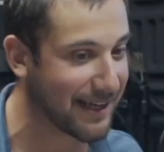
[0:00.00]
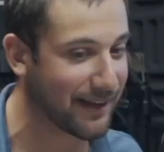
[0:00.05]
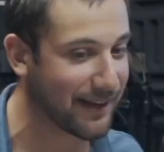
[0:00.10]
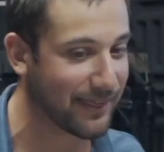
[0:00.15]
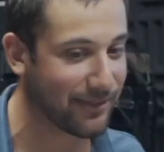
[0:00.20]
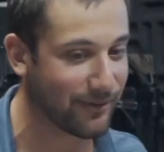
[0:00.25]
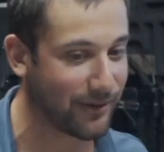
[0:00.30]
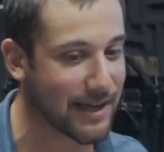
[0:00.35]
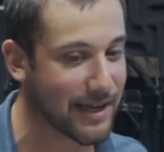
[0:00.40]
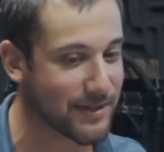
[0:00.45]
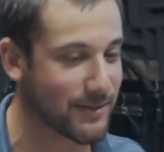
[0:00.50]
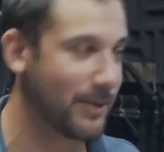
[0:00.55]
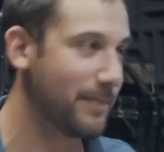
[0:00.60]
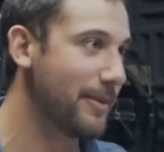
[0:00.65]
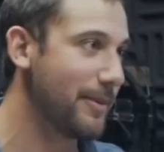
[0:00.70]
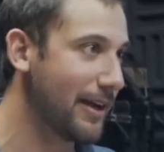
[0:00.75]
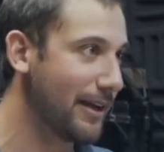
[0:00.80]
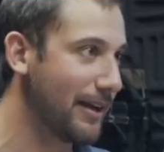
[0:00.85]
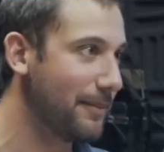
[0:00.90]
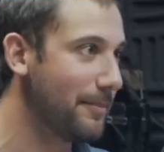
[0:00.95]
threat, so I'm
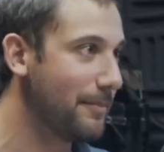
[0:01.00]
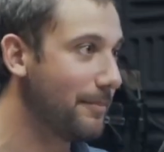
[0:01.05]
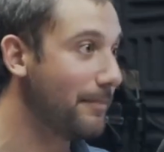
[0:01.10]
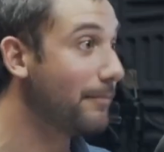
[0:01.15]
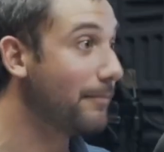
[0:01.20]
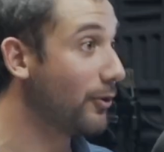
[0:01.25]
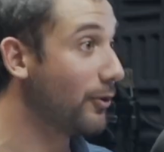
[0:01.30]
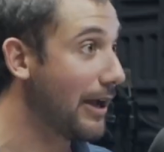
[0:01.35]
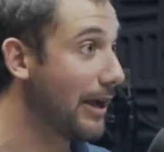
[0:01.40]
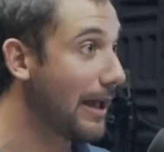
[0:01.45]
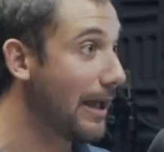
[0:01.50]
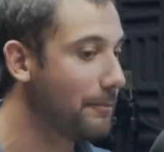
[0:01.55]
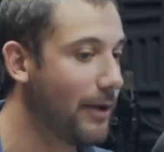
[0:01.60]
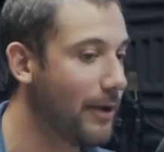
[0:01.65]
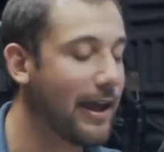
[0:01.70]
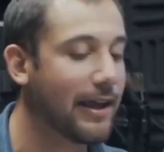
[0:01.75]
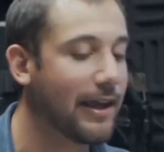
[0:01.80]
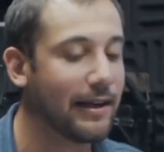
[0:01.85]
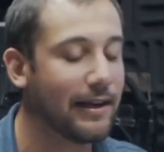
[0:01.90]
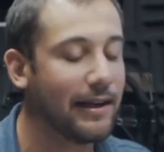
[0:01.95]
not going to create
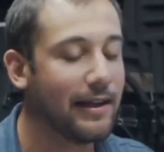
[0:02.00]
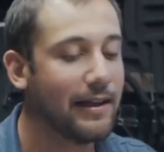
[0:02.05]
pain.